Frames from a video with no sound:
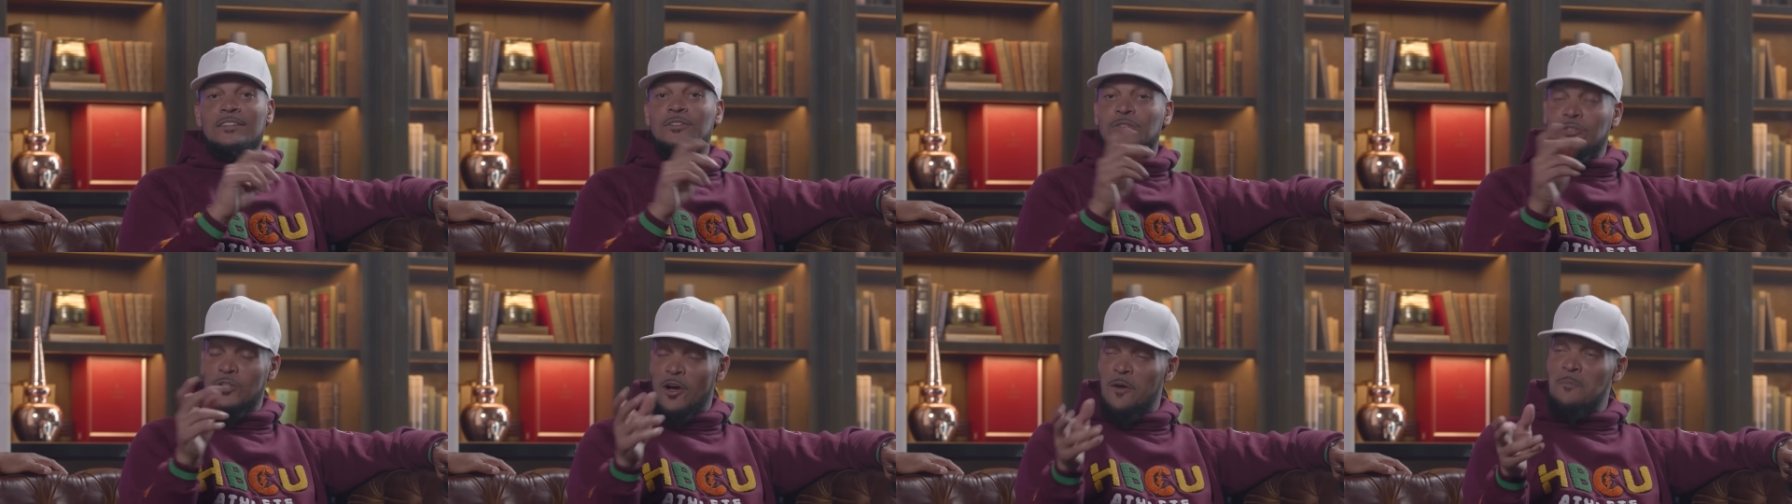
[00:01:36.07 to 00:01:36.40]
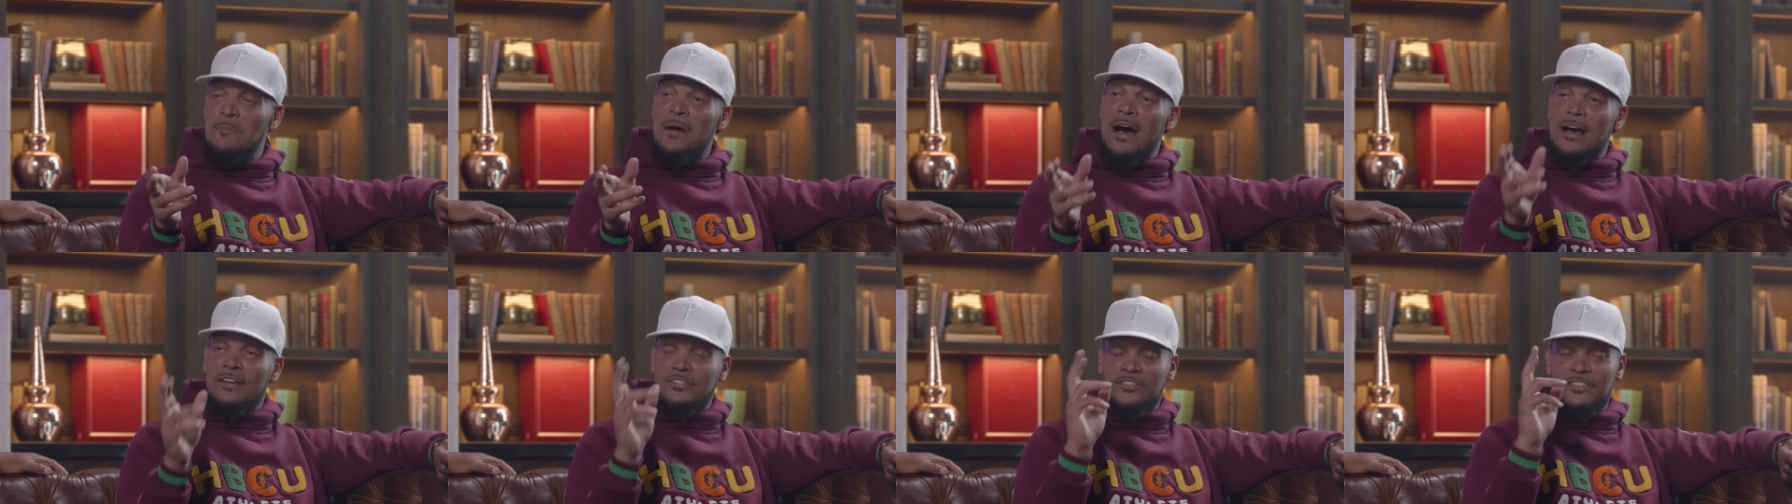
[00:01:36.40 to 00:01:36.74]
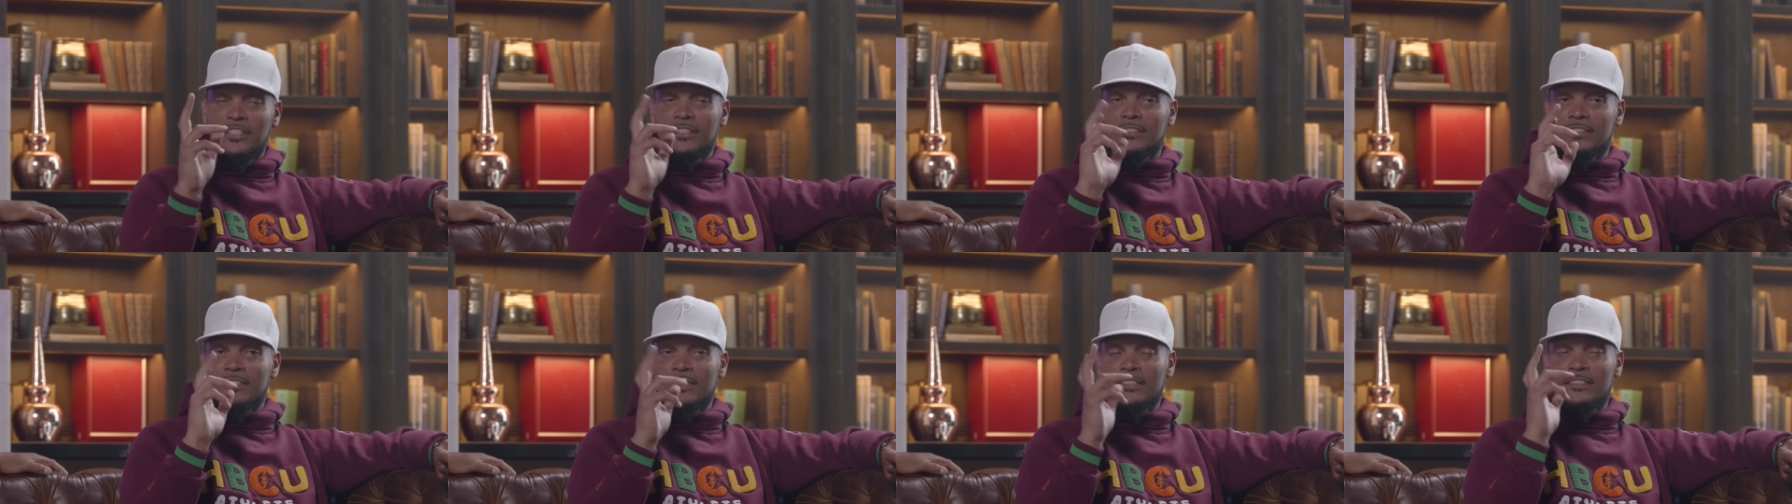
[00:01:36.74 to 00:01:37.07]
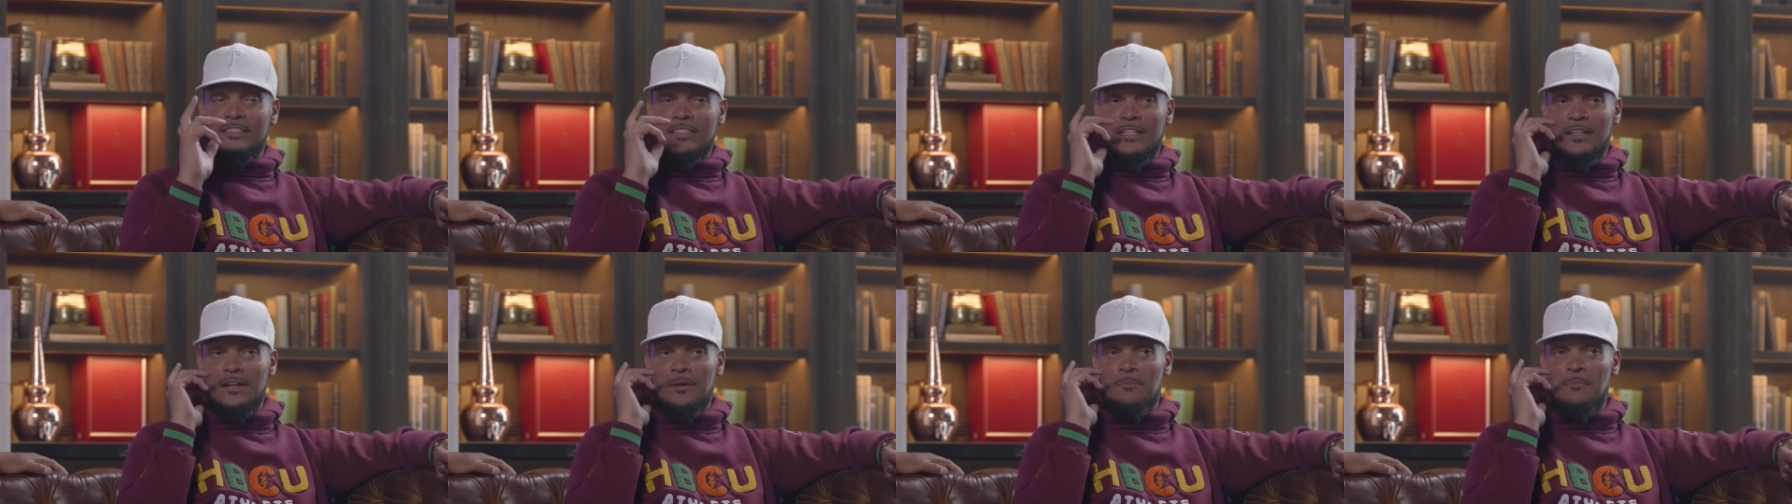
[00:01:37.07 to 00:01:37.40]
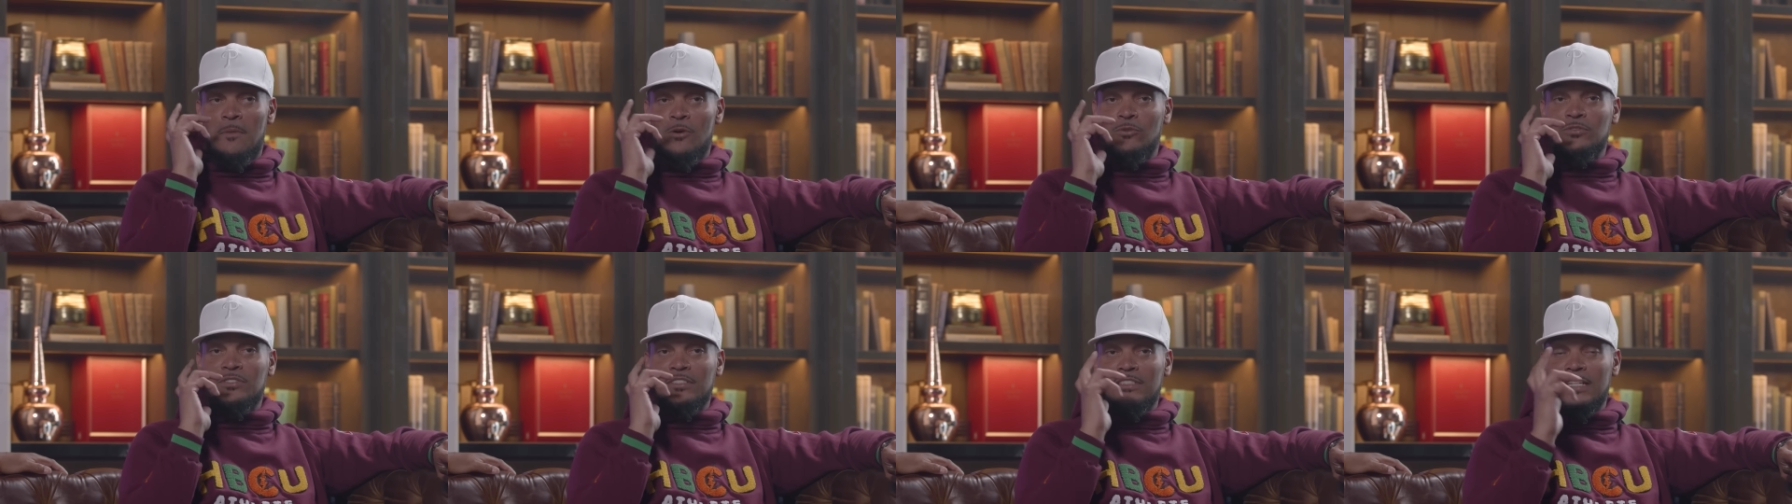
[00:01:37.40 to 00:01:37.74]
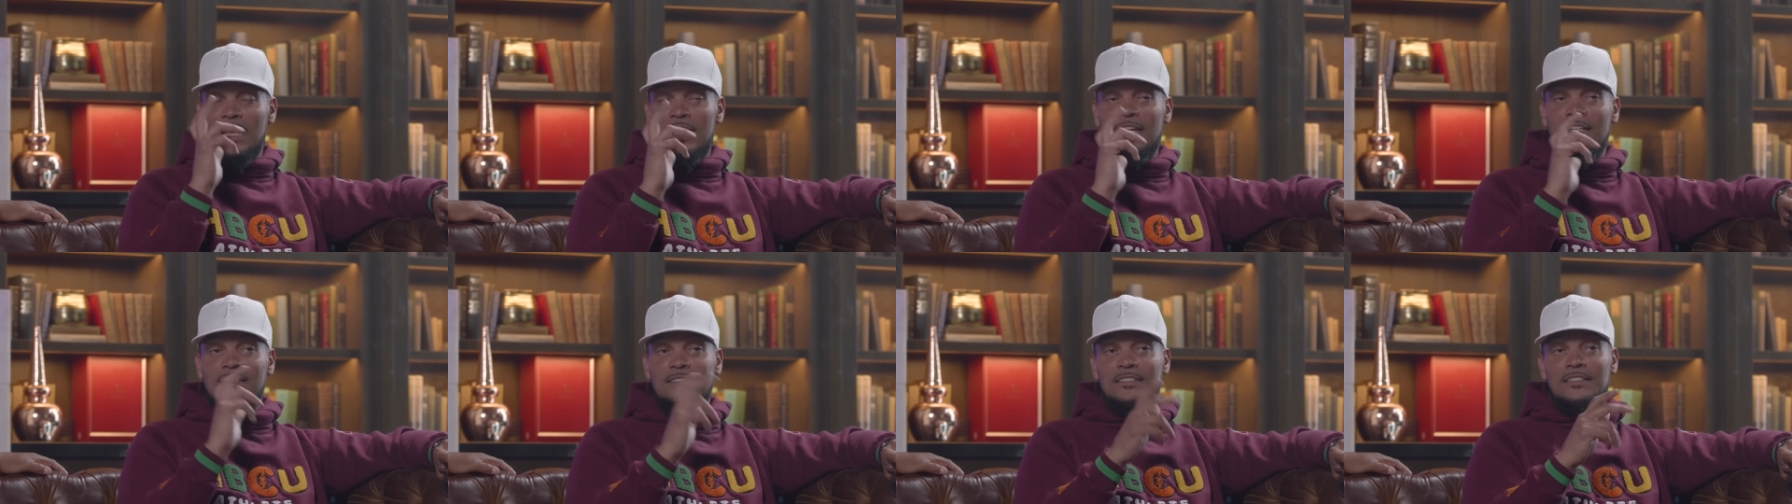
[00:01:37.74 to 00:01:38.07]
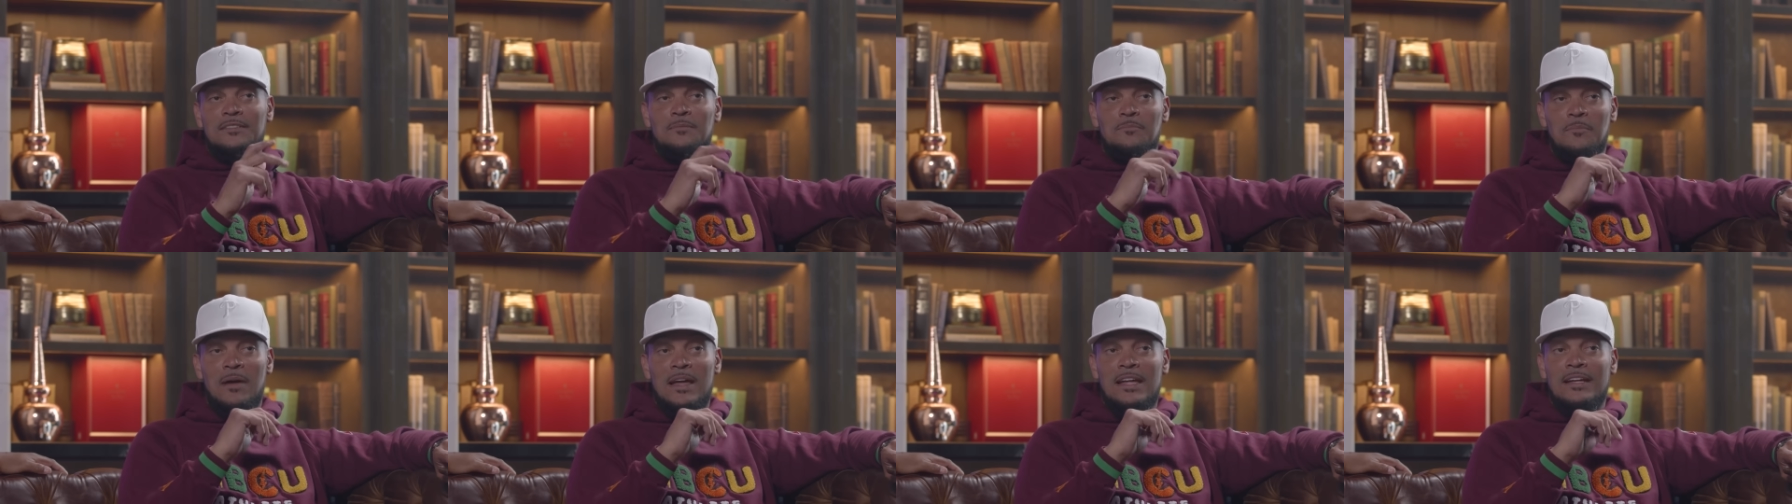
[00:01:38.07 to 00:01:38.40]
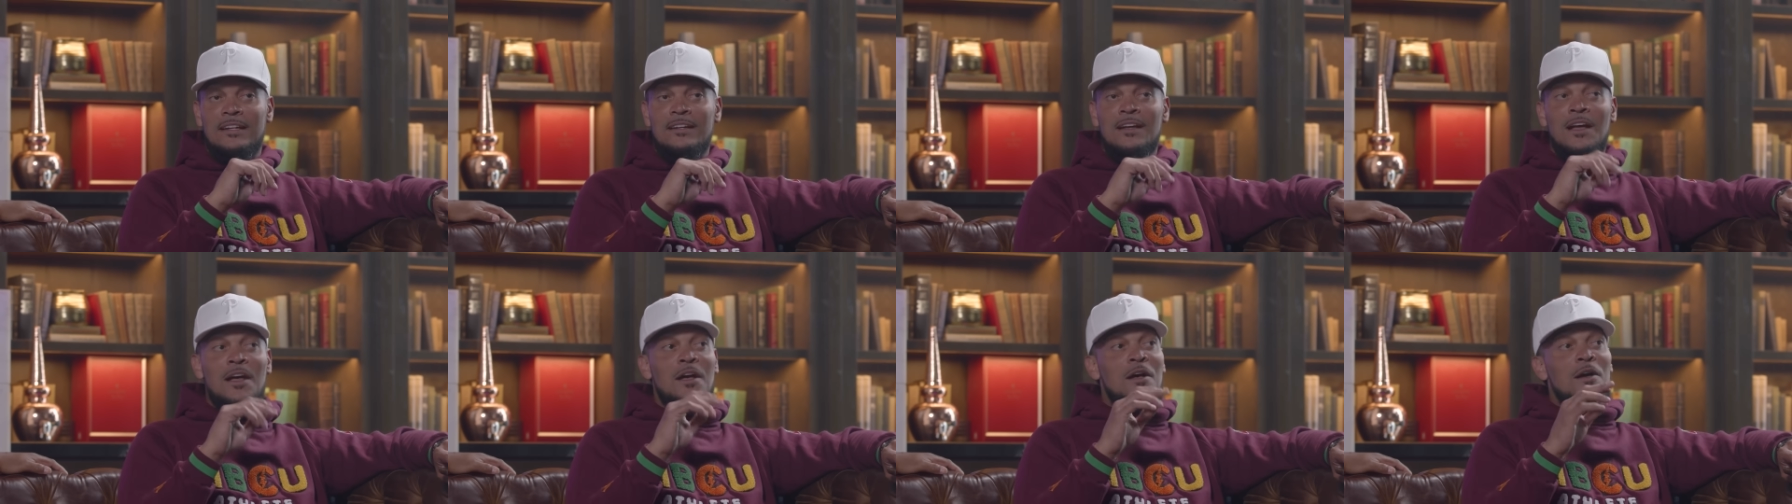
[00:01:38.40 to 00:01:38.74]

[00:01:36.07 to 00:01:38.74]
you talking about the emotions, heading to the bank